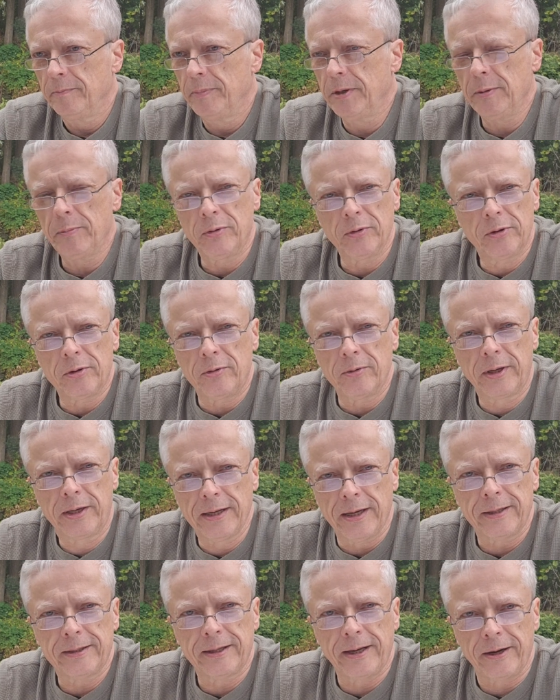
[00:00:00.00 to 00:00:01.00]
People don't
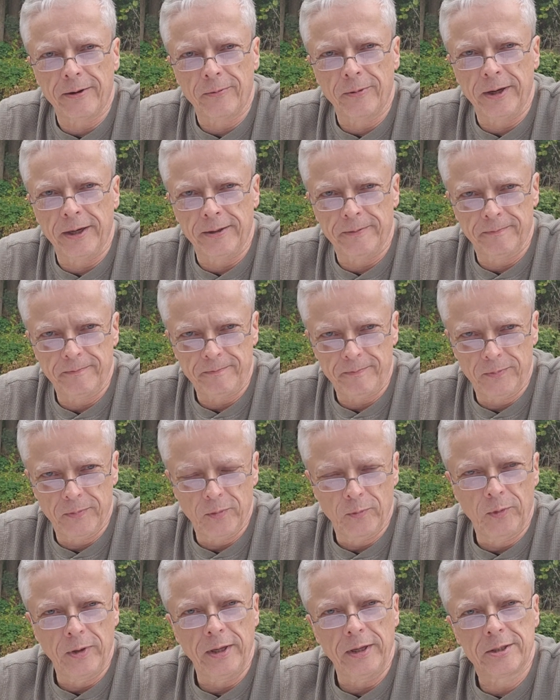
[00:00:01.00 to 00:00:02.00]
get that way
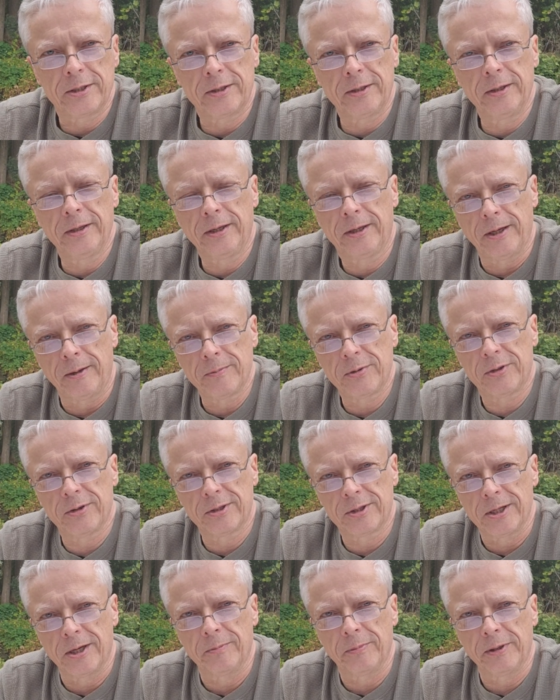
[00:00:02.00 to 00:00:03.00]
when it comes to
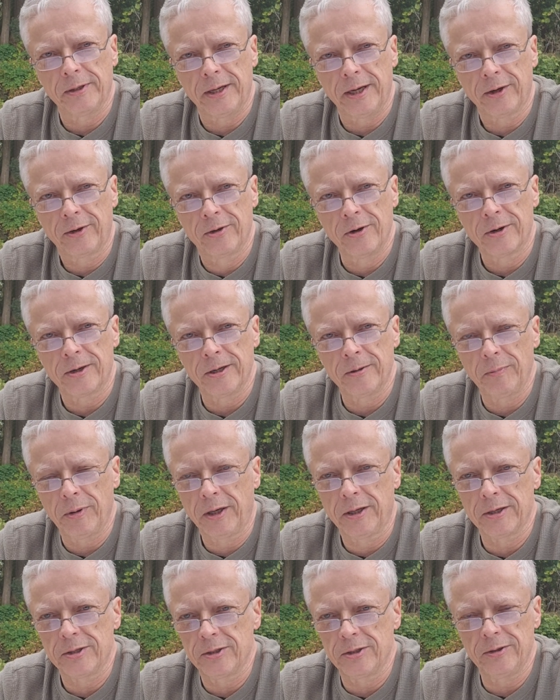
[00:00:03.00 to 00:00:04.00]
something like cooking,
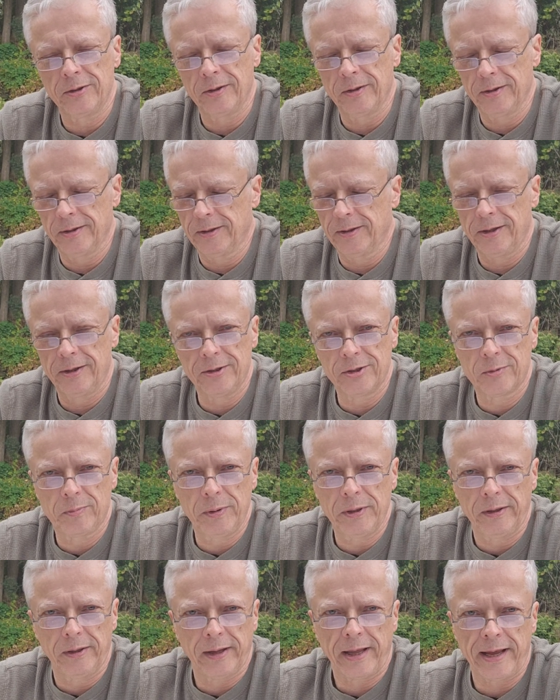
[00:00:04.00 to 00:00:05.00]
because they'll just
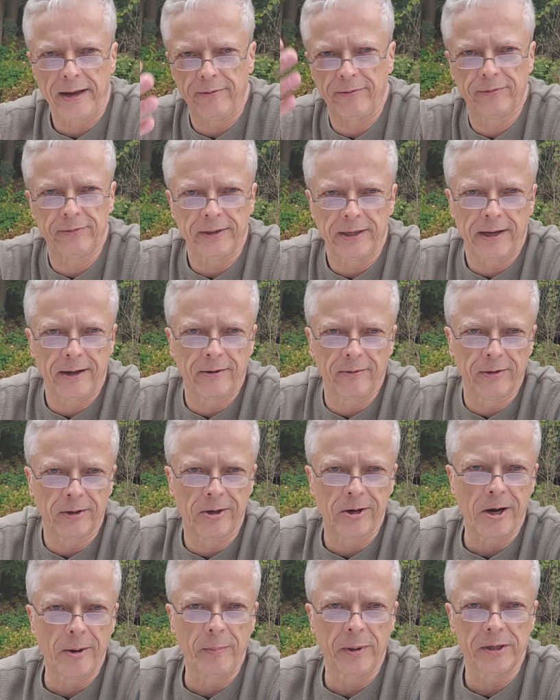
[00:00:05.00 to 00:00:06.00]
be laughed out of the
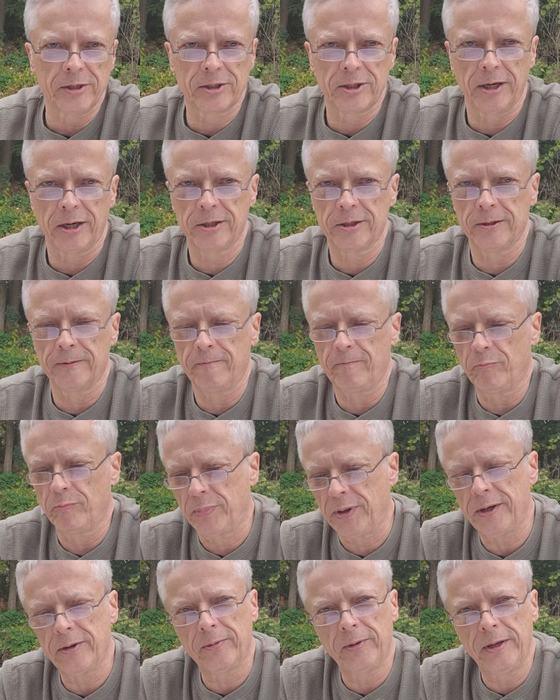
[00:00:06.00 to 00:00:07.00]
comment section.
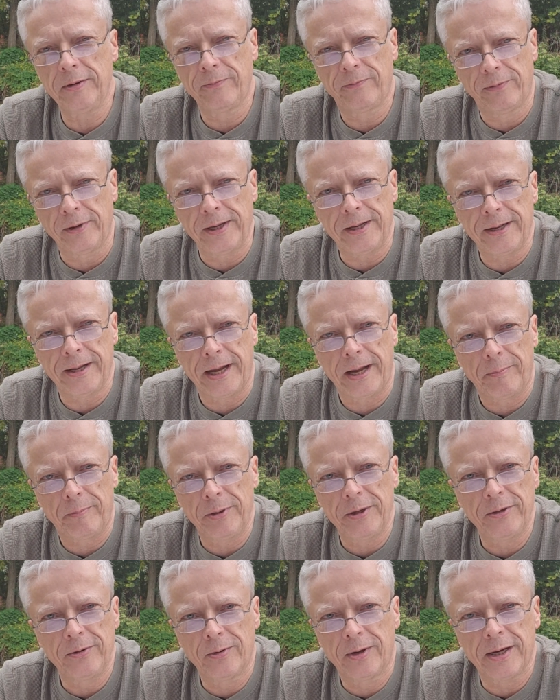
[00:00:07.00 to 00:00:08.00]
But in
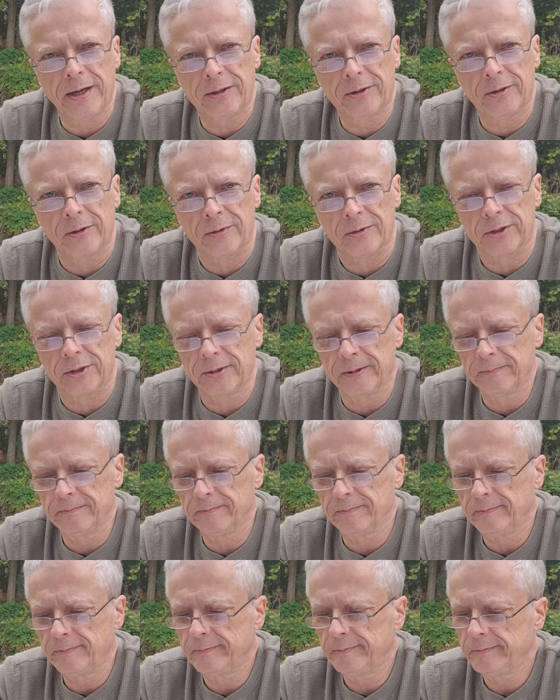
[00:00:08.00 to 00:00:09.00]
Flintknapping, you get those.
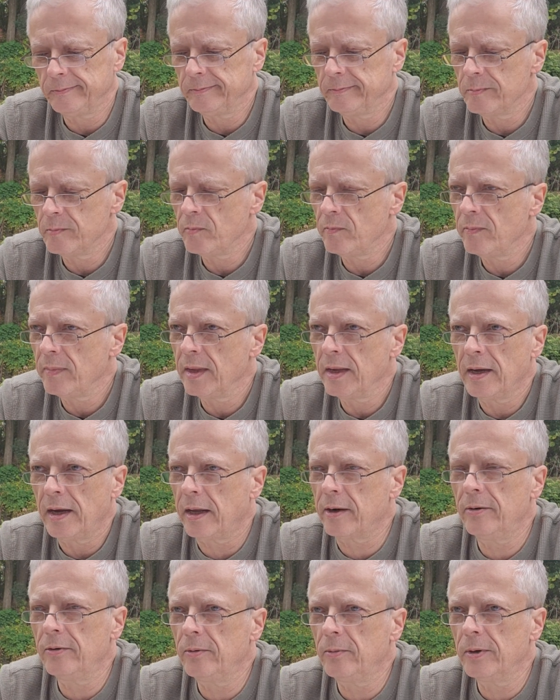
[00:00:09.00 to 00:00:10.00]

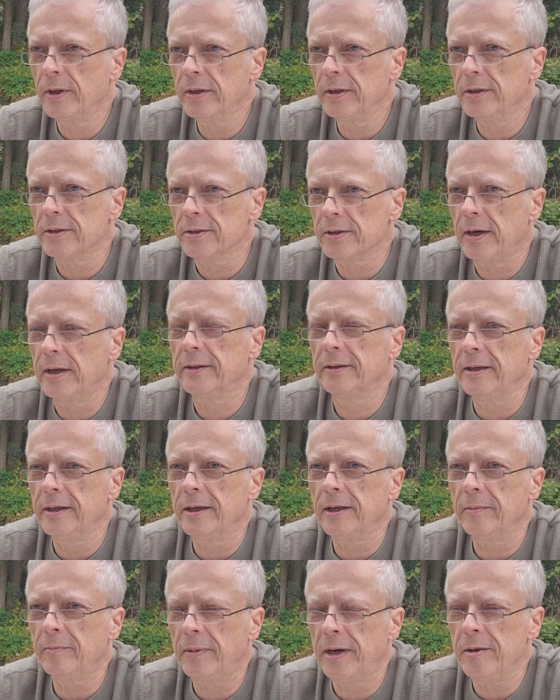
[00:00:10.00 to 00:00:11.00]
I don't know what it is. I
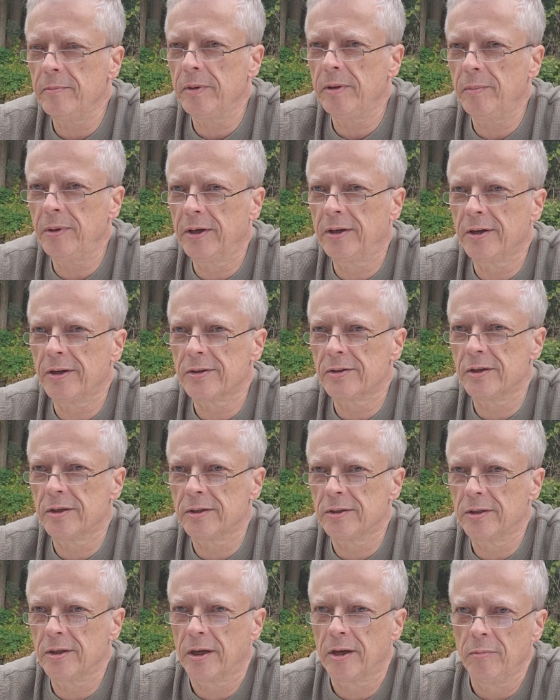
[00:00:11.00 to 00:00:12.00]
think it might be
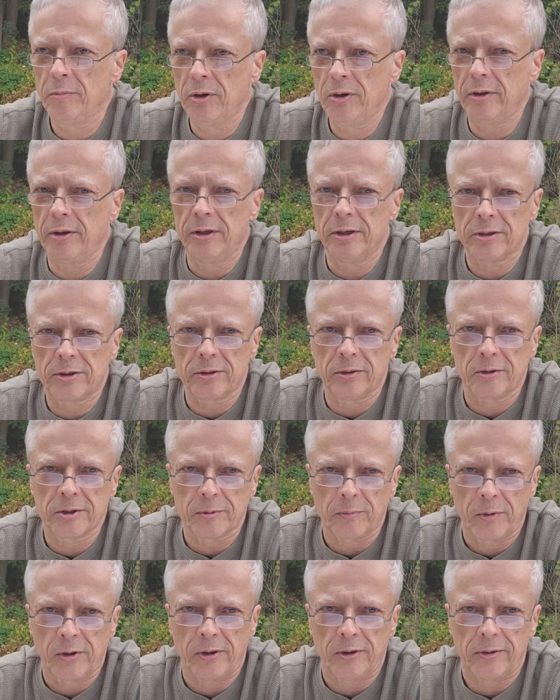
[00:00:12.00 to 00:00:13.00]
because the community is so
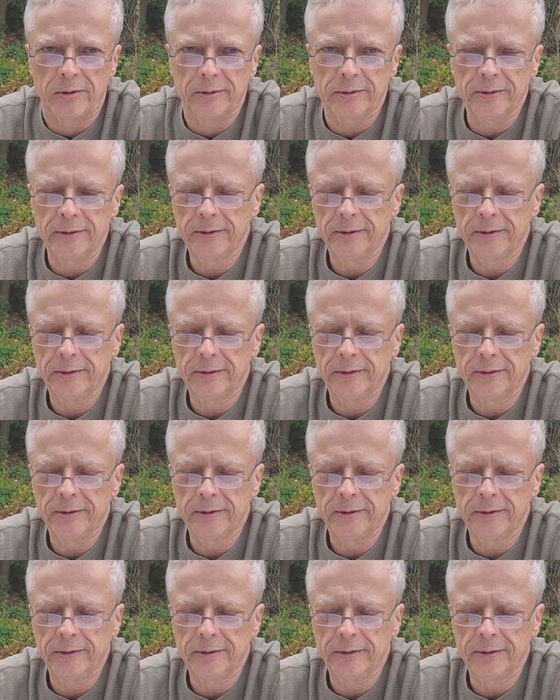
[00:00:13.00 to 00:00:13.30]
small.